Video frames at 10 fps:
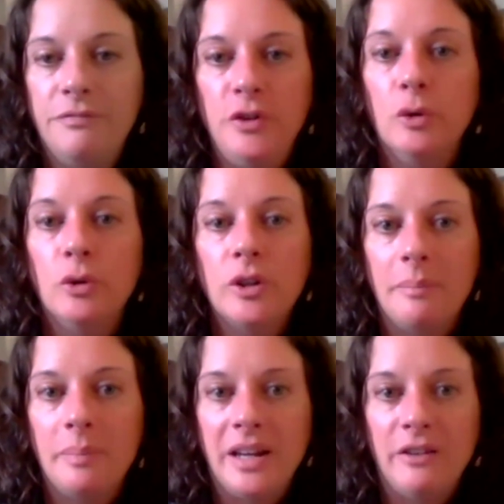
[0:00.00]
fuel
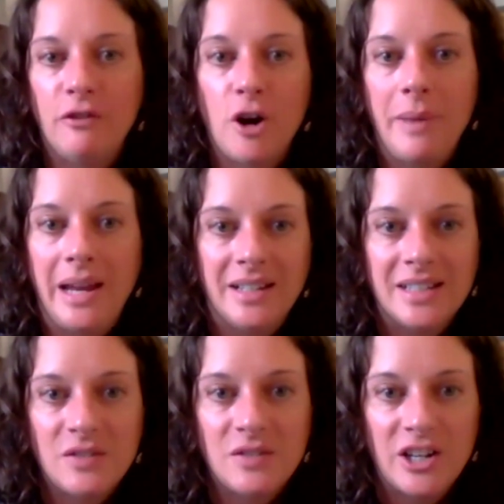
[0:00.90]
company for our
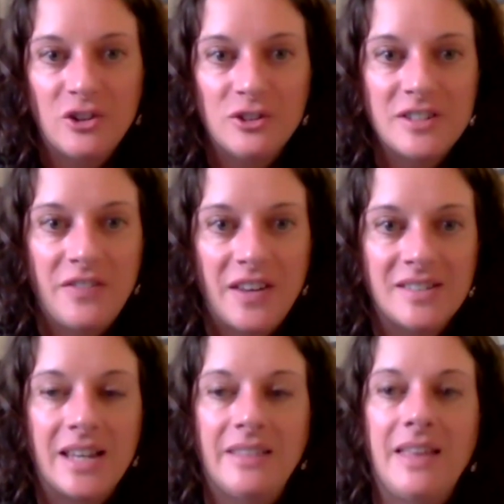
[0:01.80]
maintenance vehicles and
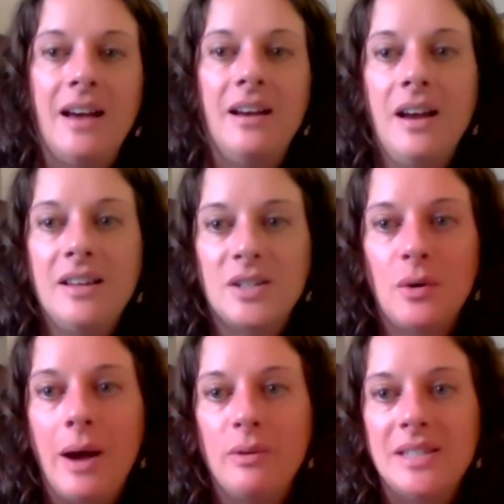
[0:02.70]
things like that. So
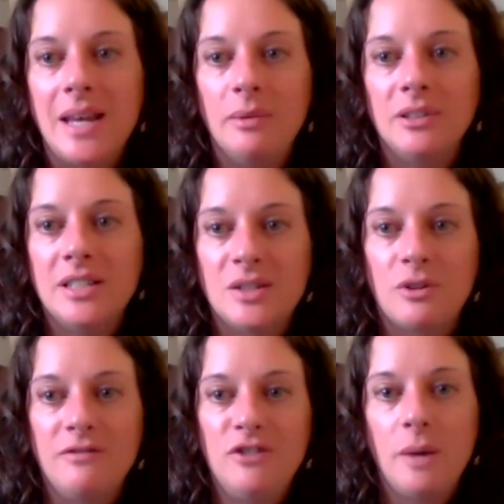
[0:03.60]
I was able to
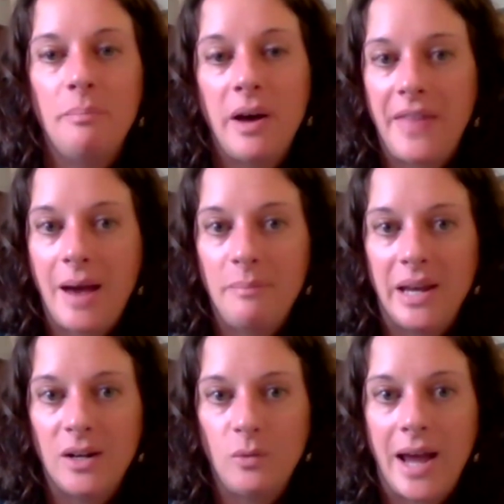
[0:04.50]
sort of jump on that
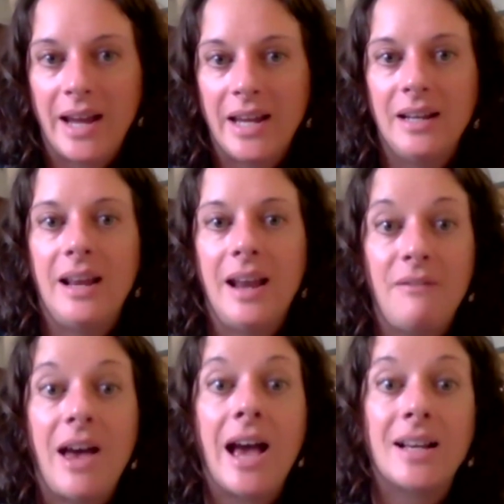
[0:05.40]
bandwagon and
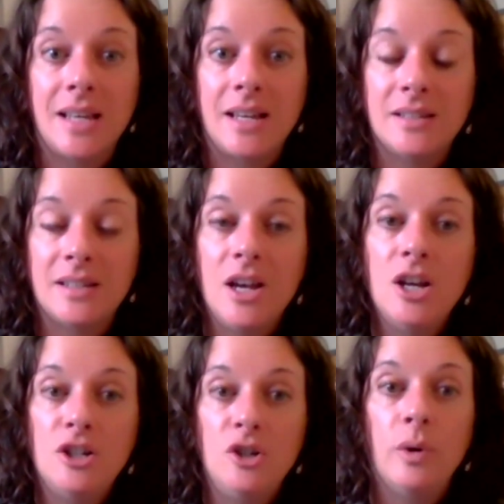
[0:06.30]
have access
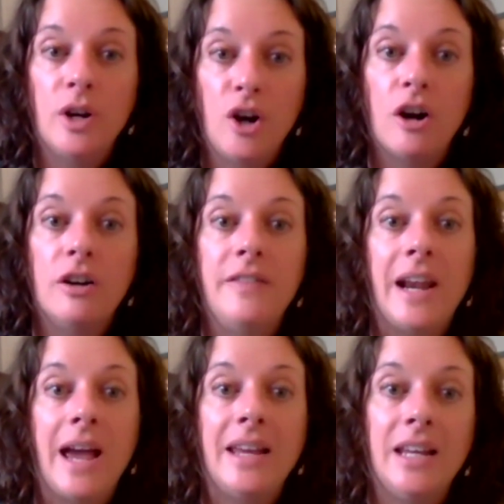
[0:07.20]
to a card that
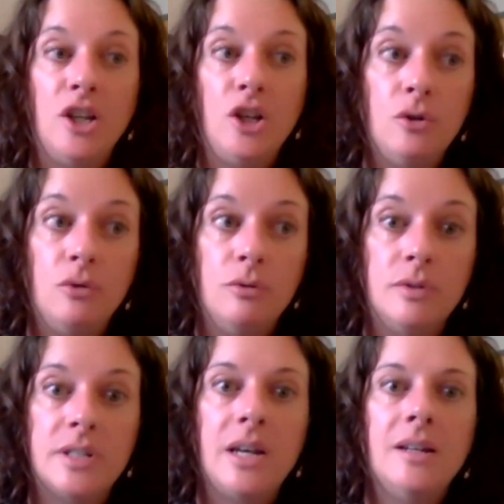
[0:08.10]
I can
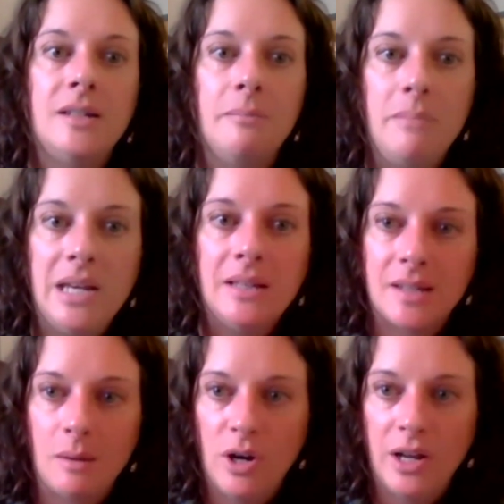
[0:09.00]
use to meet
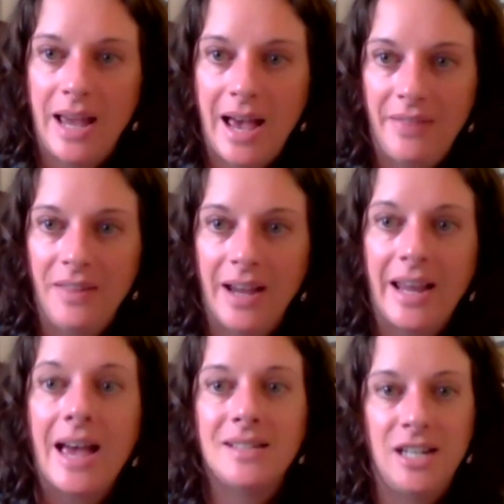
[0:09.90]
someone at a
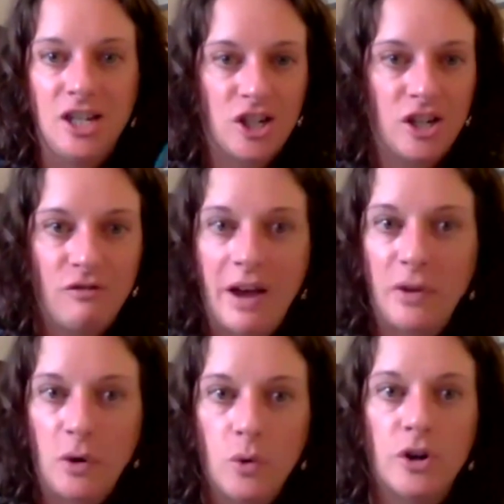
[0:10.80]
gas station around
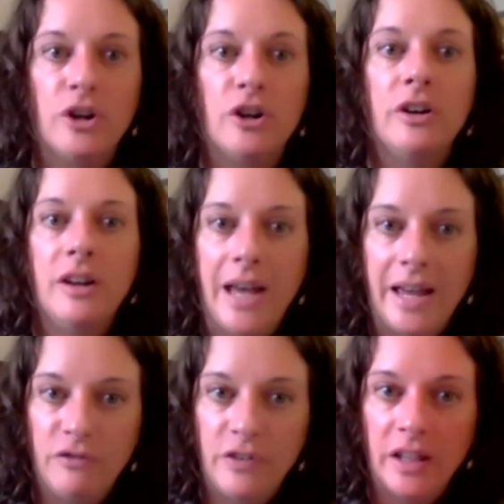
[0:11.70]
the corner
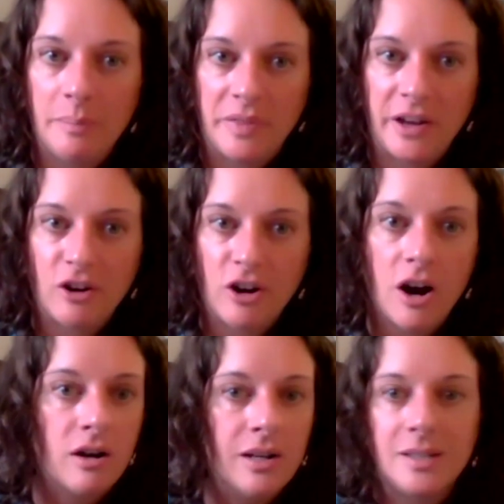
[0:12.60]
and fill up their
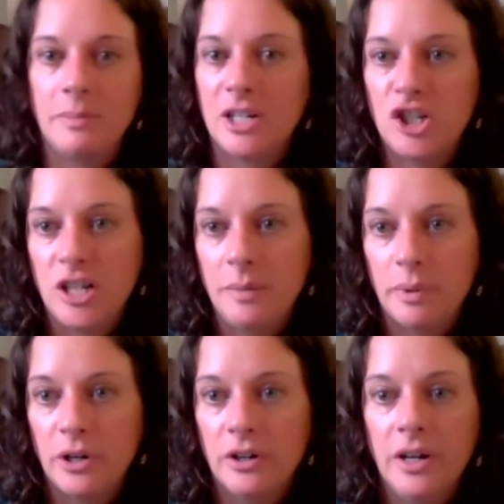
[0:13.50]
car. It's much
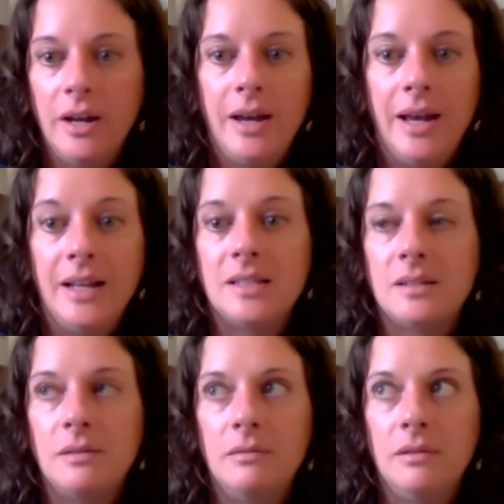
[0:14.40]
cheaper. It's